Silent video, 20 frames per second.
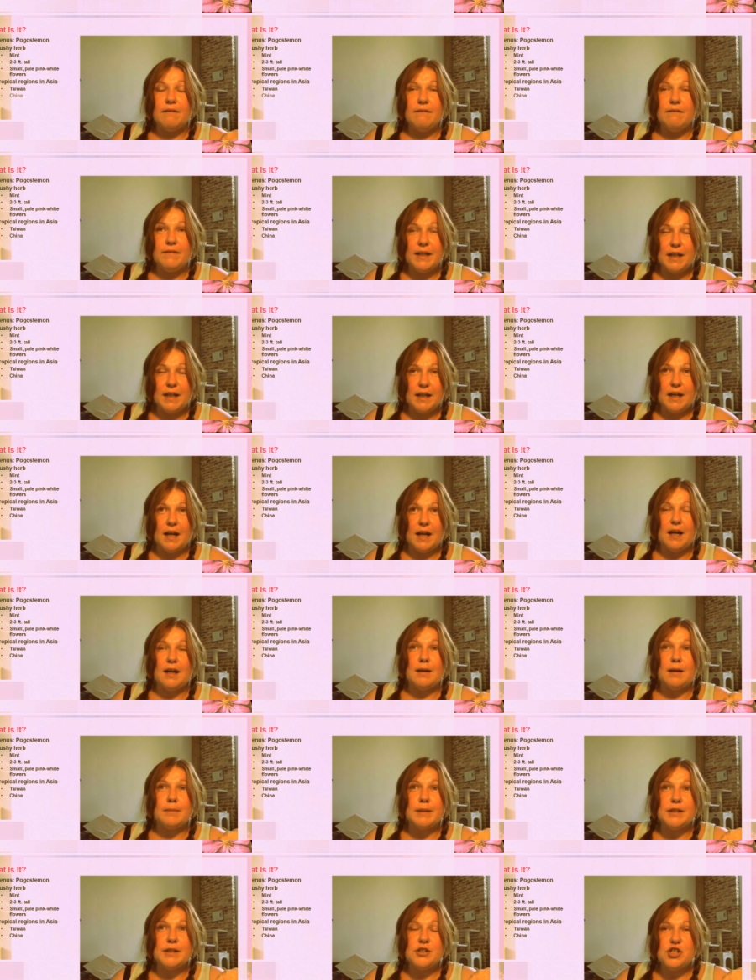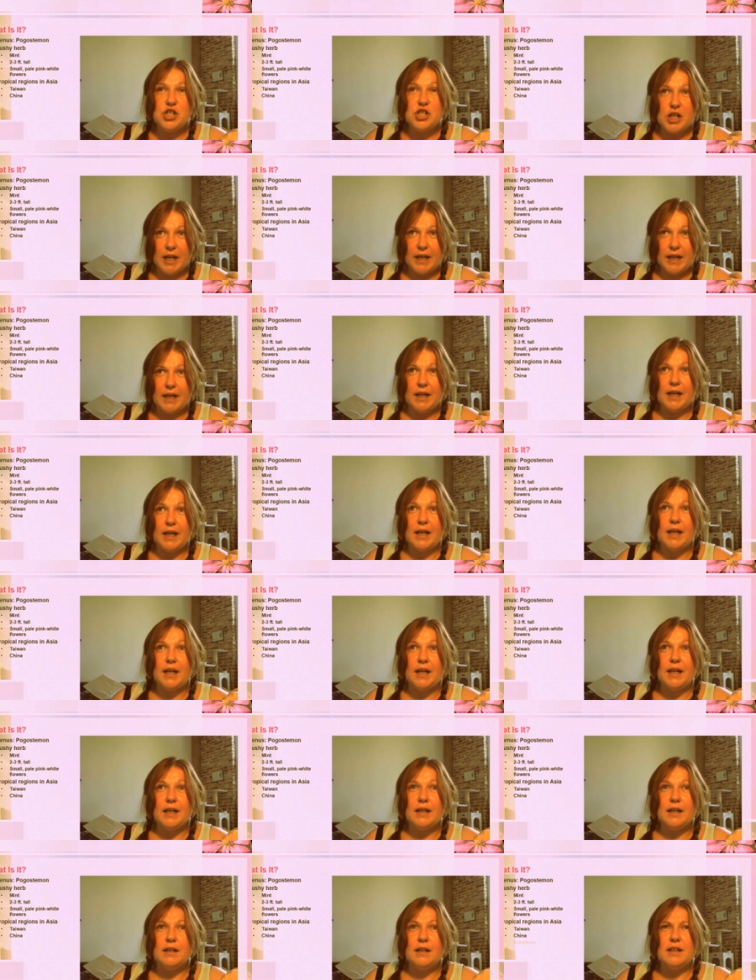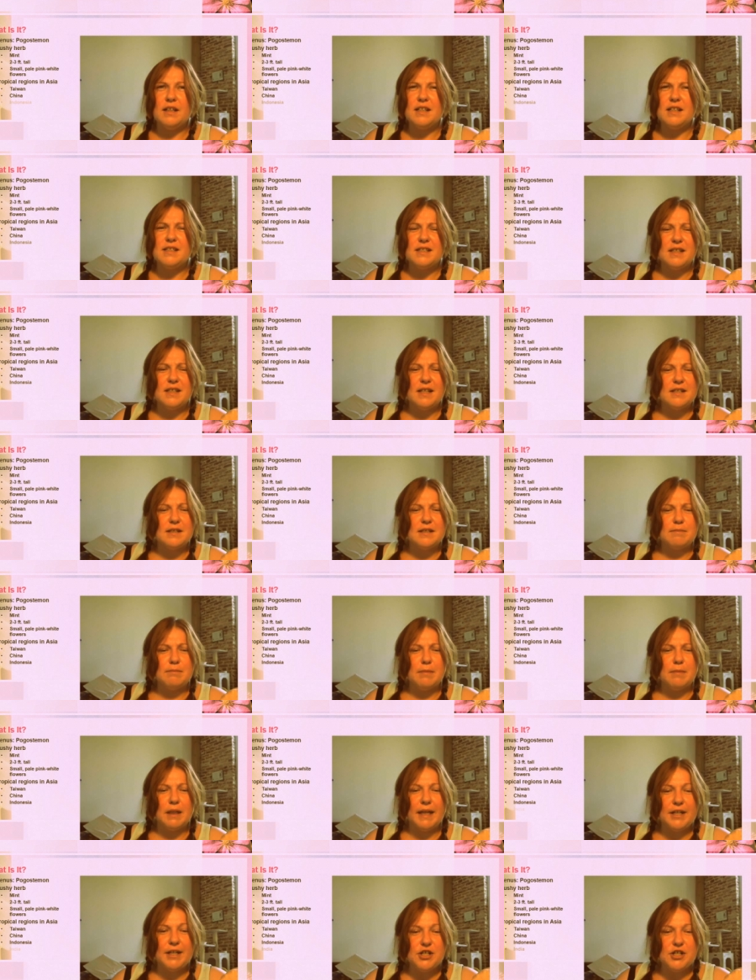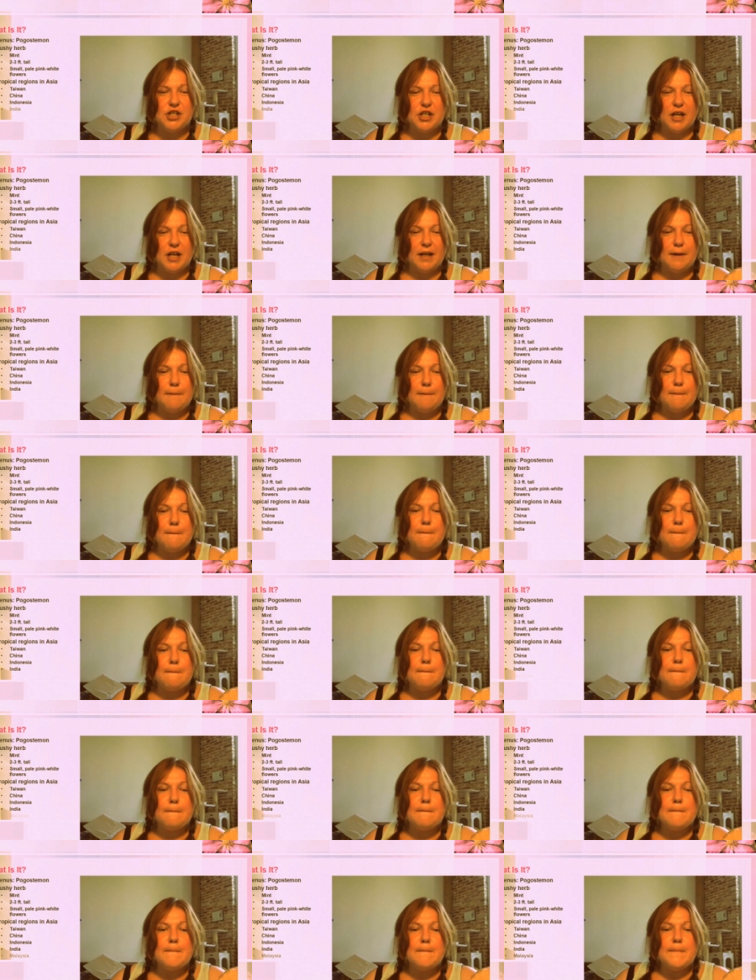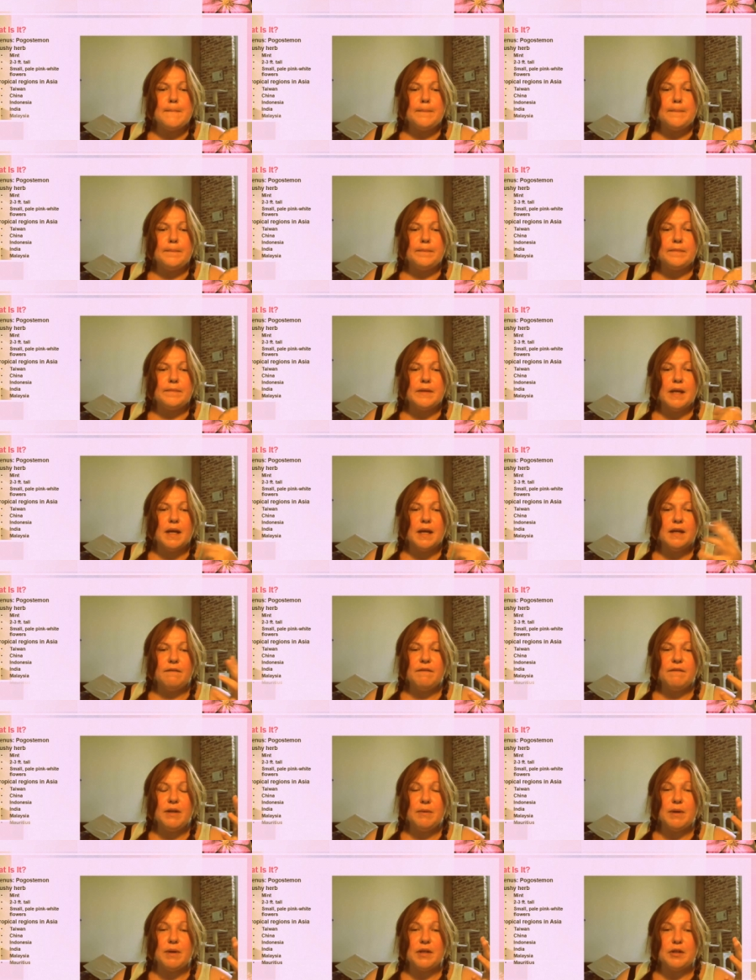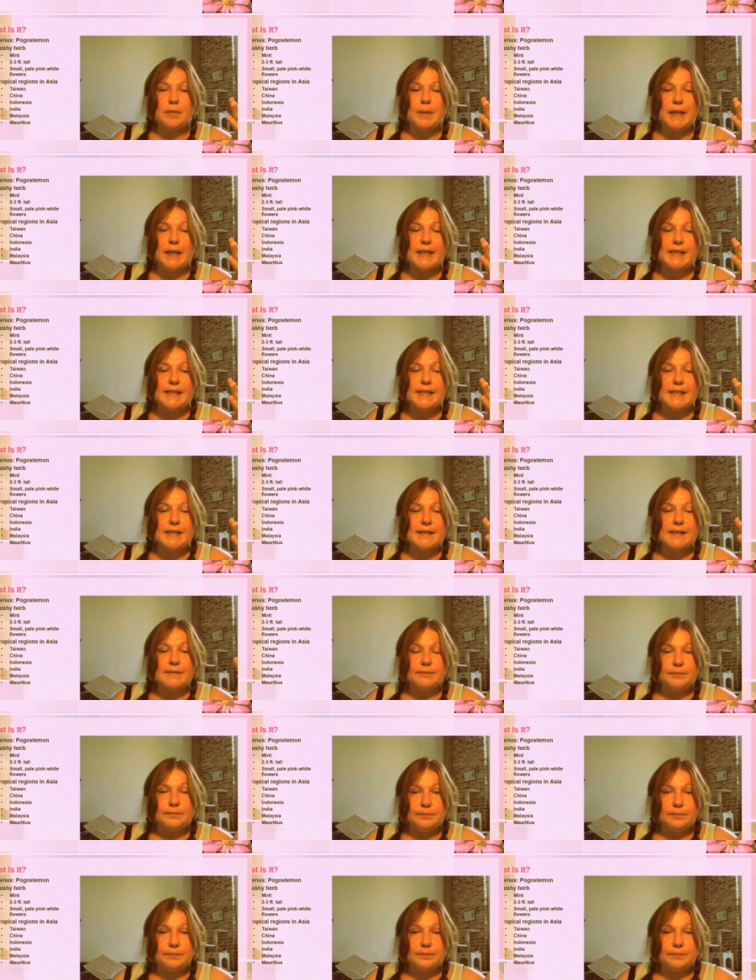Vietnam, China, it says Malaysia, and a few other places.